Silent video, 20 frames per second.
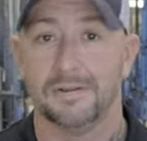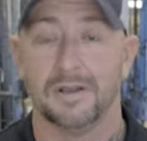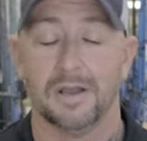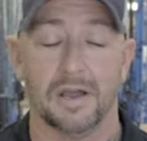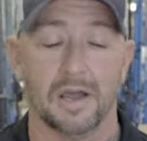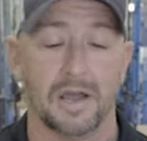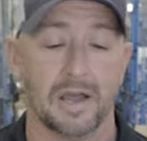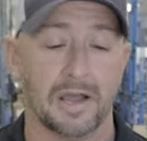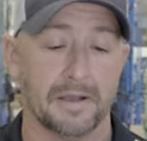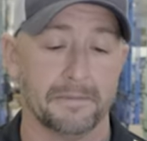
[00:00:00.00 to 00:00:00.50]

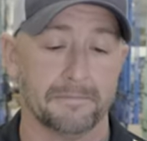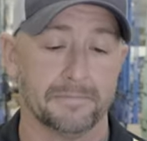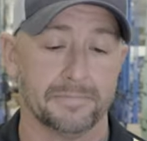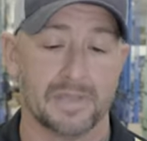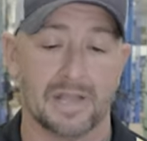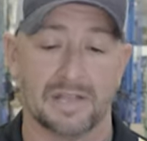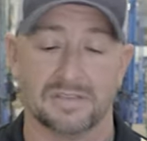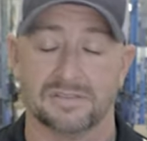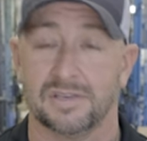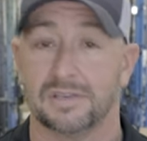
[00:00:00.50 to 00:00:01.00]
Uh,
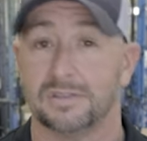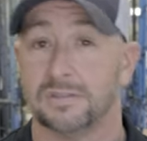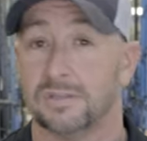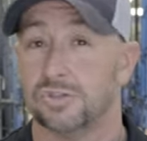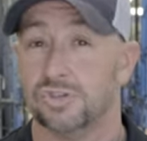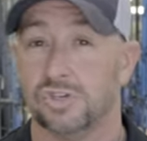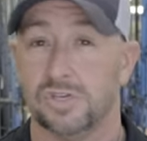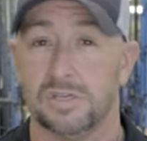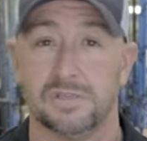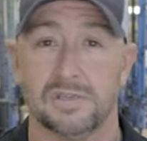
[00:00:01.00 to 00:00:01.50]
knots like the
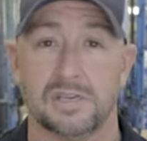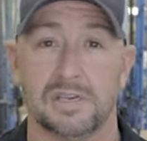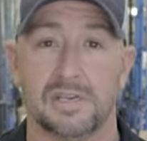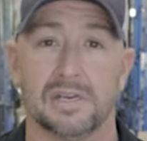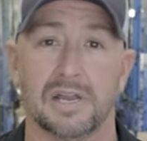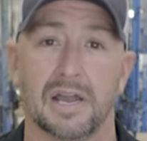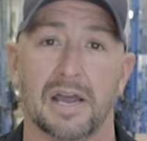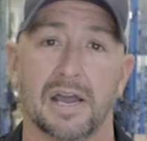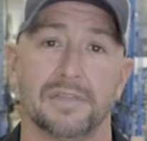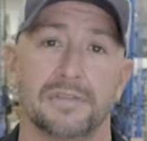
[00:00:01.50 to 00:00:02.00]
G T
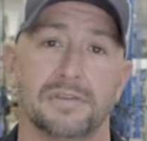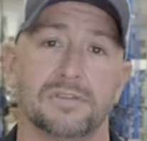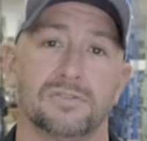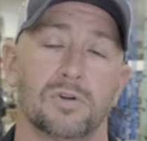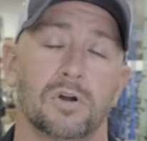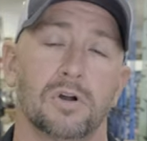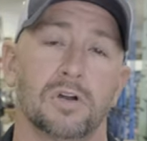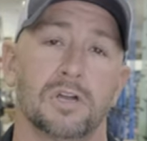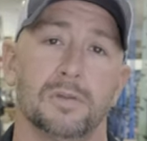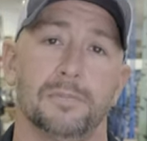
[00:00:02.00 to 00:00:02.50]
knot. These are
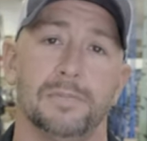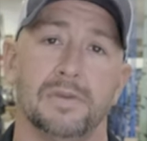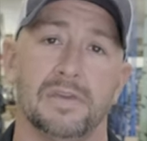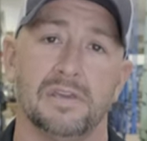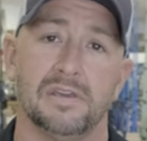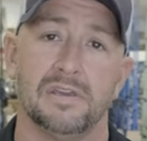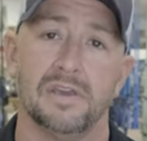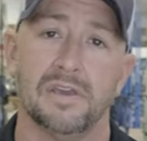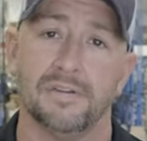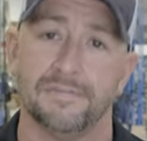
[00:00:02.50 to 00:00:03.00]
all going to
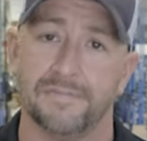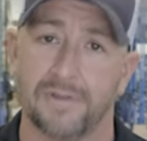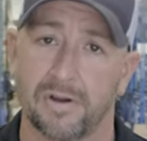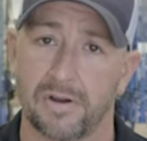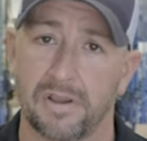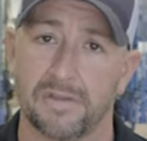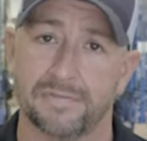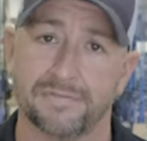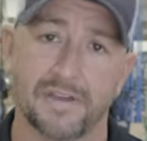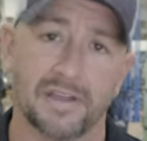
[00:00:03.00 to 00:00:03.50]
be
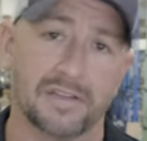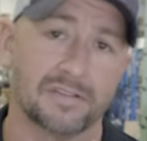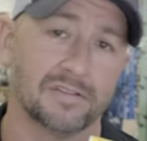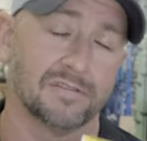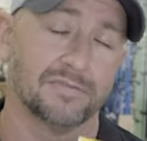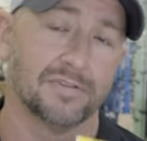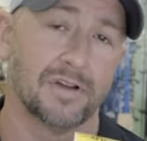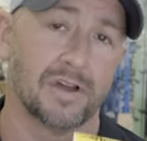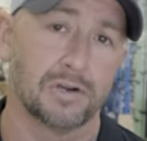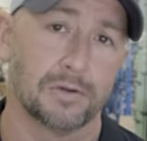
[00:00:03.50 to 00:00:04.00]
very effective
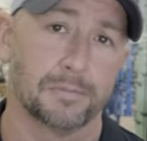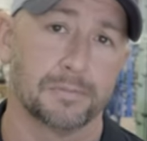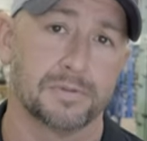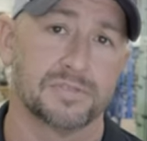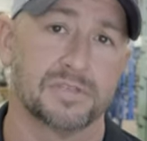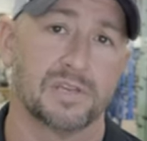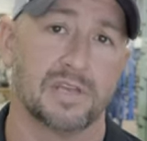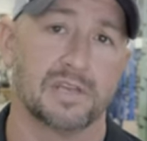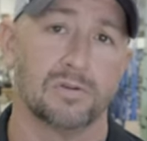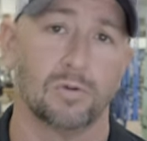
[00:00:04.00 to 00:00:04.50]
one hundred
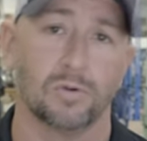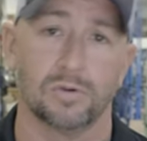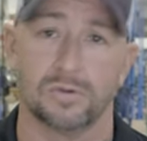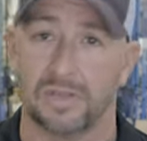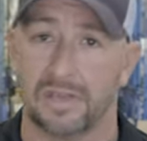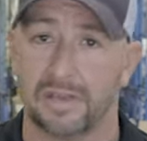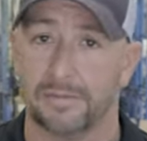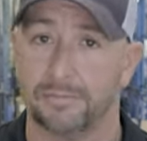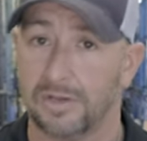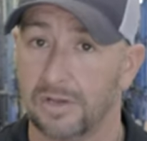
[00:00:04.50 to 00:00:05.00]
percent or
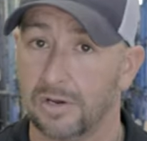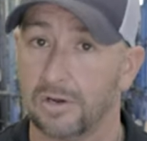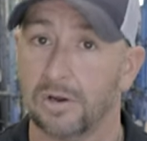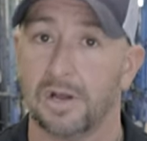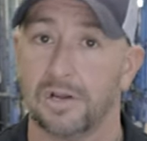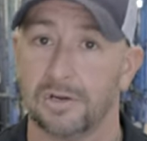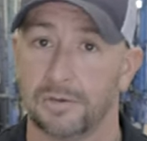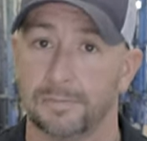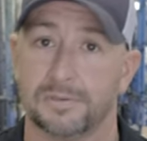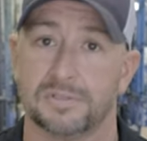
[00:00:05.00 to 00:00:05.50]
damn near one
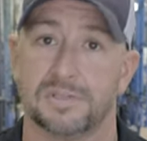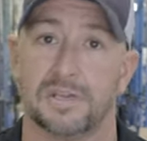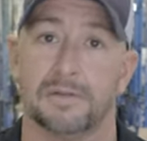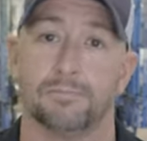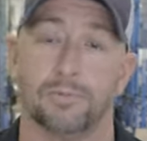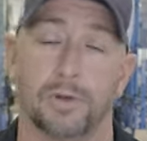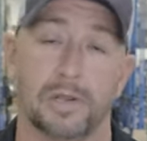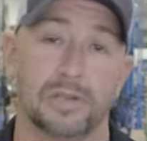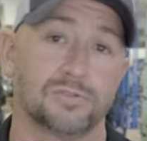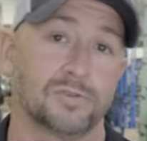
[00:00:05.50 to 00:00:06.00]
hundred percent
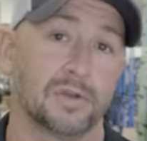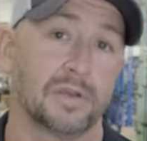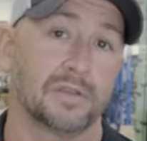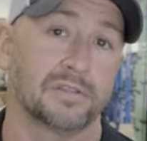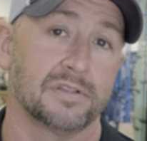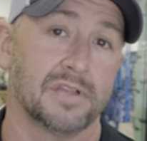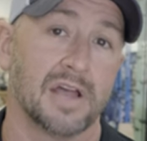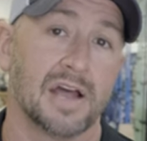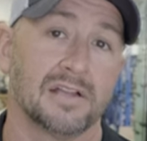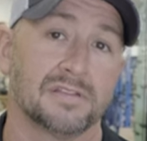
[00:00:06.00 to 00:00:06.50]
break
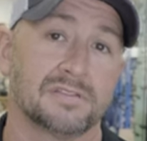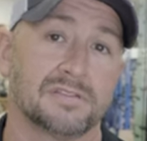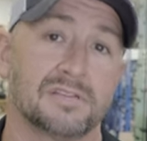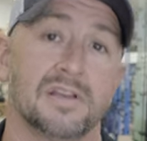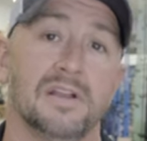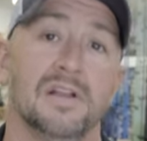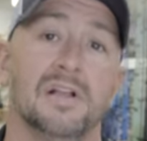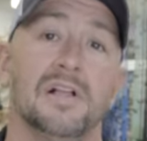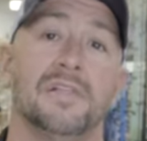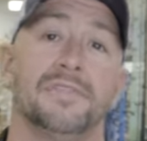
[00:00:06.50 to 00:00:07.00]
strength knots
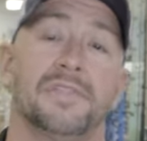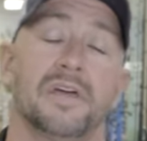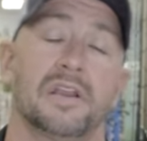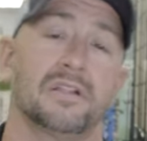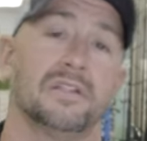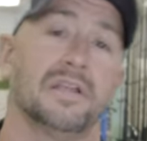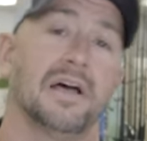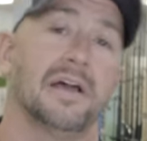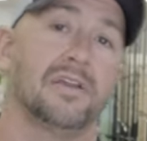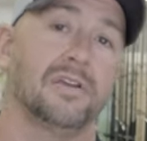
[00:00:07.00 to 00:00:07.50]
that
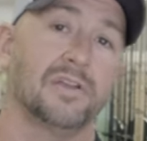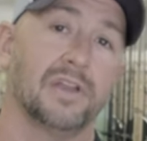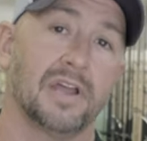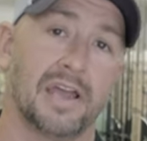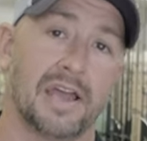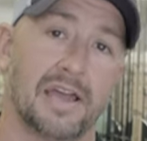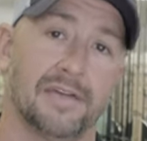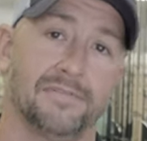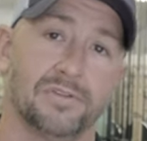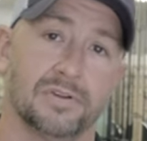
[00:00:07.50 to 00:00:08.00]
allow you to
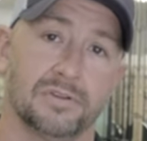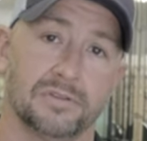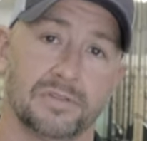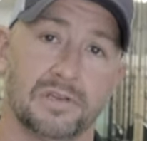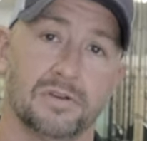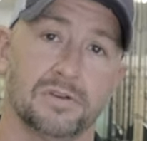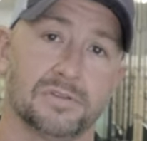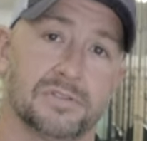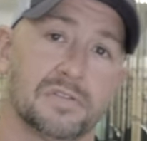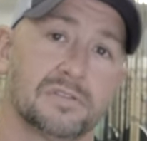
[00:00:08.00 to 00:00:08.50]
have your
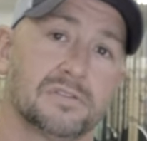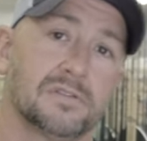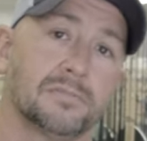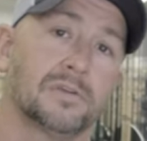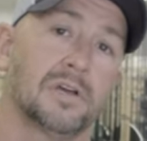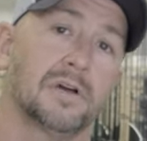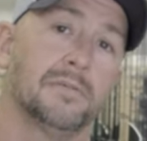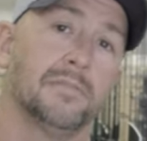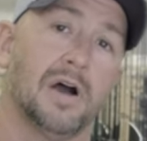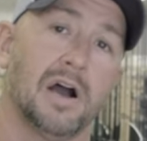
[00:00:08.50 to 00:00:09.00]
leader system
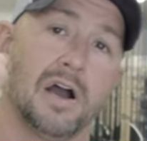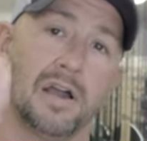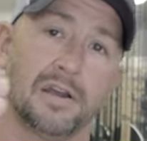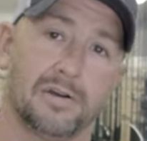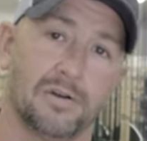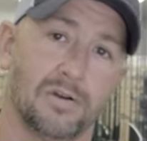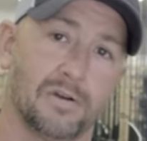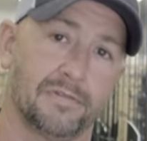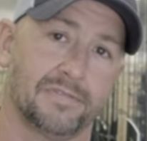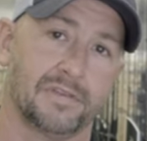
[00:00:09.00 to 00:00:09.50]
come on
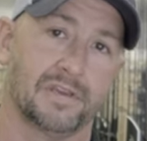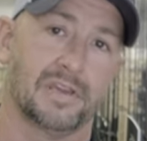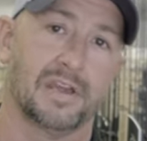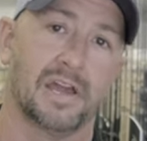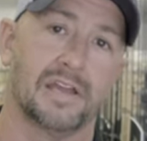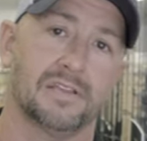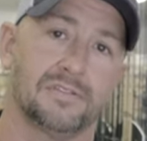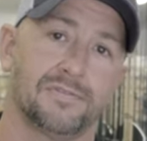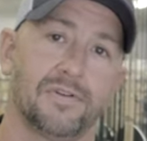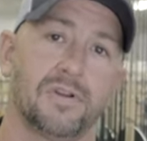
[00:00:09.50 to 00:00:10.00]
and off the
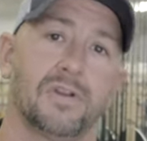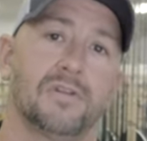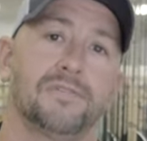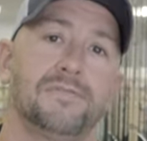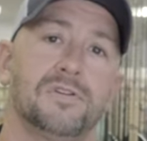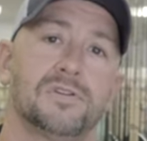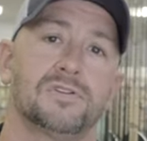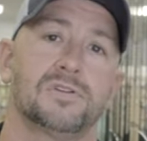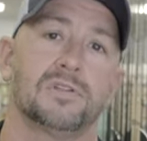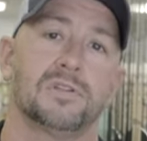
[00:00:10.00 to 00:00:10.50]
guides very
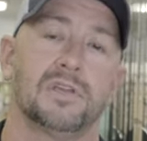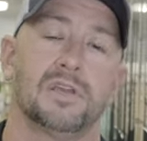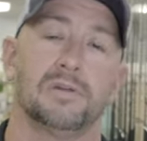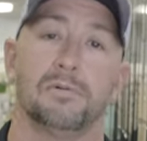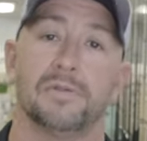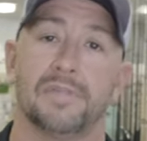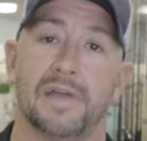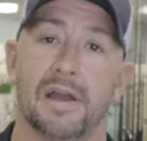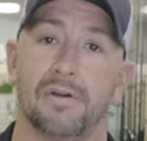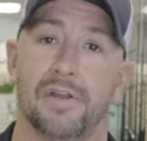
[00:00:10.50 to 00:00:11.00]
efficiently
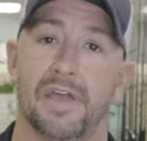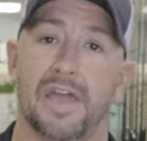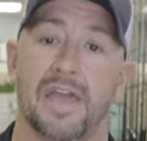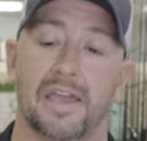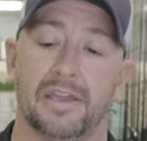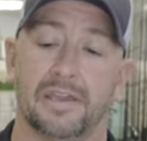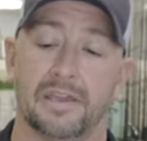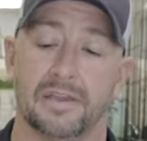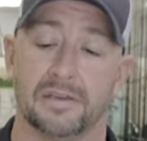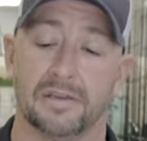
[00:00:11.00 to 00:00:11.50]
without
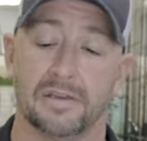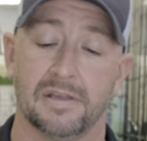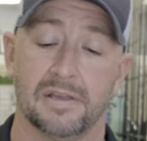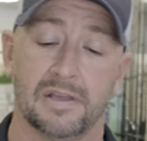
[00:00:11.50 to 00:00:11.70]
hanging.